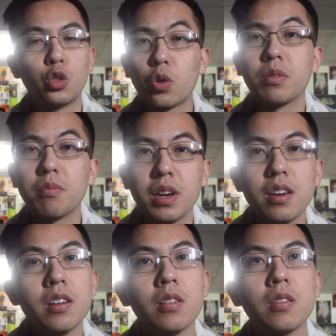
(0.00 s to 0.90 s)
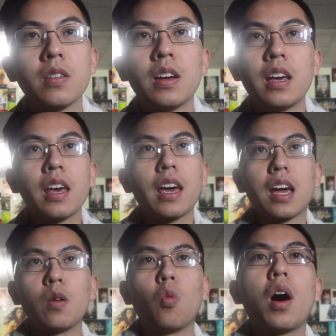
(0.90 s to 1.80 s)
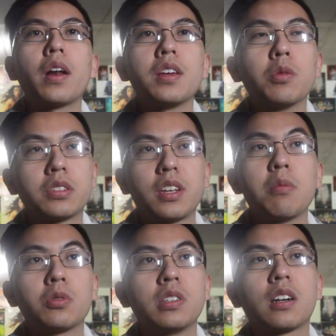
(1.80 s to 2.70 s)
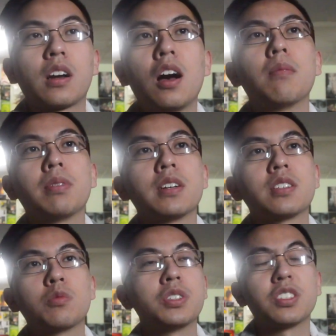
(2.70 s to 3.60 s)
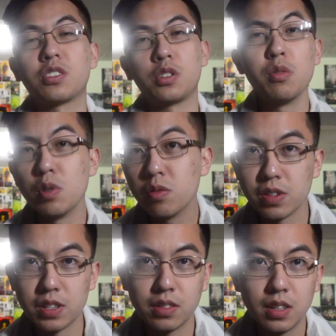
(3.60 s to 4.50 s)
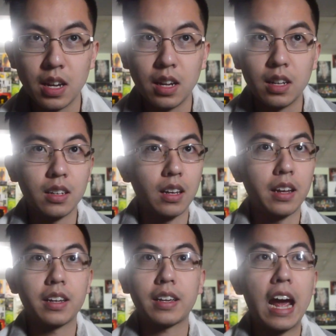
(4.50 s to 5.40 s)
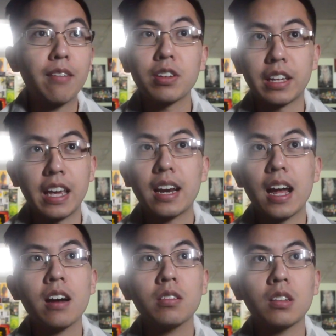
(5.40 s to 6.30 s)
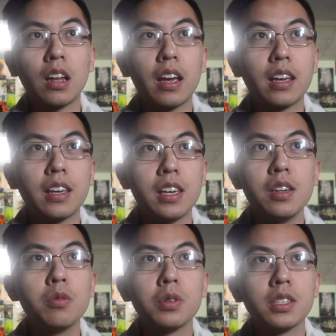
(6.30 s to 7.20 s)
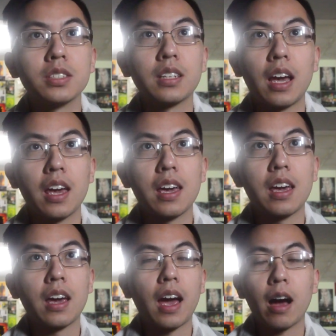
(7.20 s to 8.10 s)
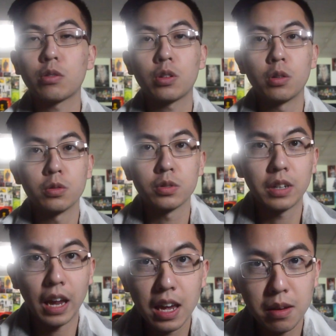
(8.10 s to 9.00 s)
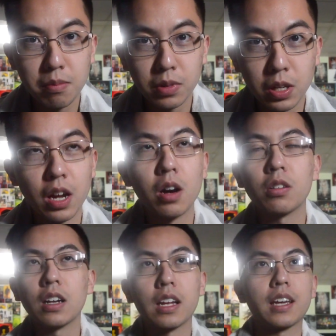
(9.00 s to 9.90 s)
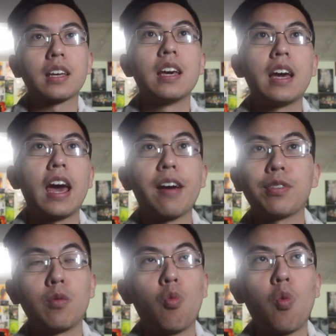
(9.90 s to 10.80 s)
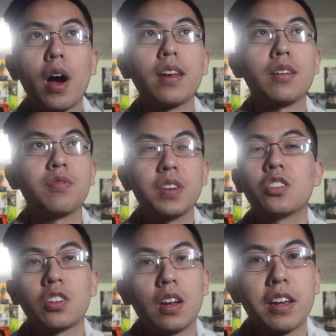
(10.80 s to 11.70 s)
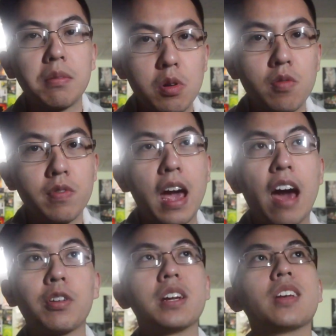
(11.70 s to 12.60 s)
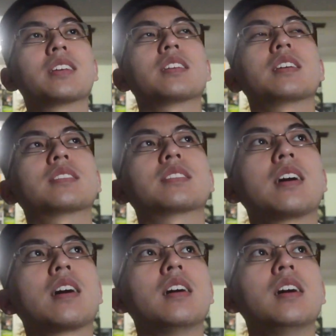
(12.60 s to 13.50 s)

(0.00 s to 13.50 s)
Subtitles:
Jordan Peele and what he was able to accomplish with just two movies. Like, after Get Out, like, he was a household name, you know, like, after one feature-length movie, after his